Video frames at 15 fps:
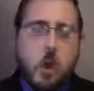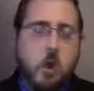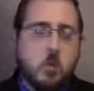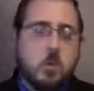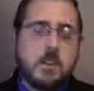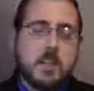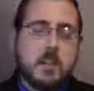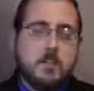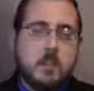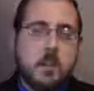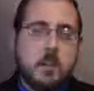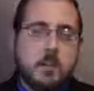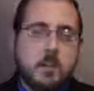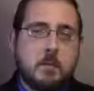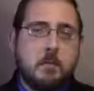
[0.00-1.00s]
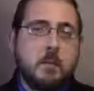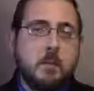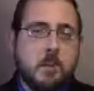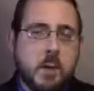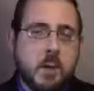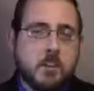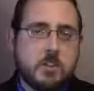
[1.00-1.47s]
who believe that the
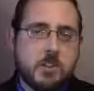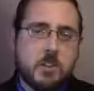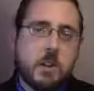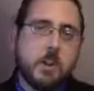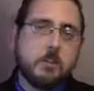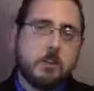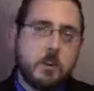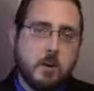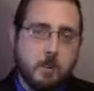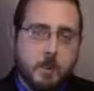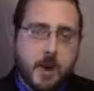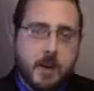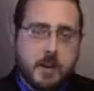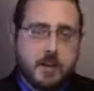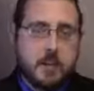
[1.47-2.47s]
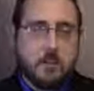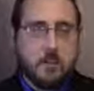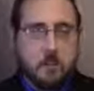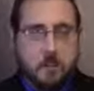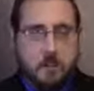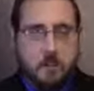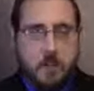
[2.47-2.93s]
production of
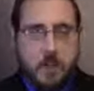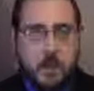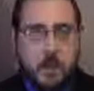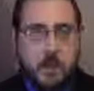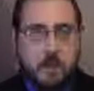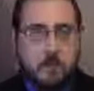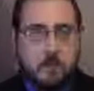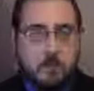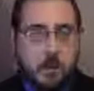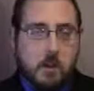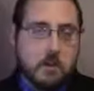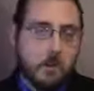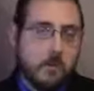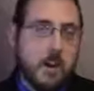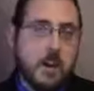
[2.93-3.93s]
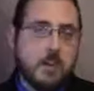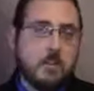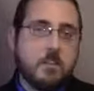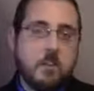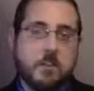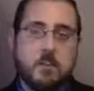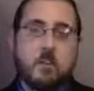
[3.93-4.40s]
commodities with a device
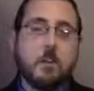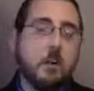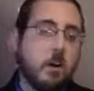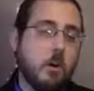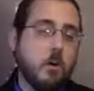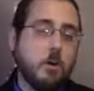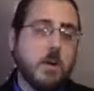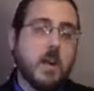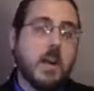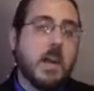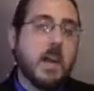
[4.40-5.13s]
that you can own